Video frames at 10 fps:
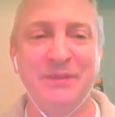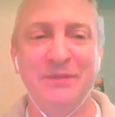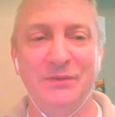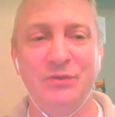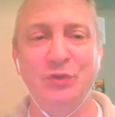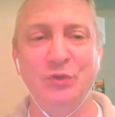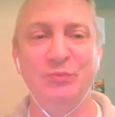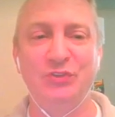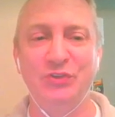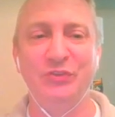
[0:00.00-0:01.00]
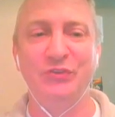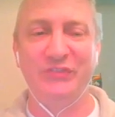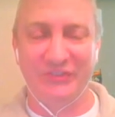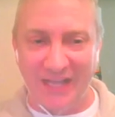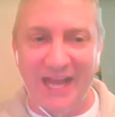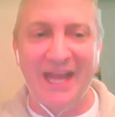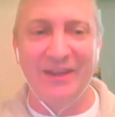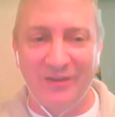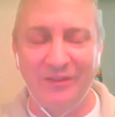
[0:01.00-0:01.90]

Doom 2 style.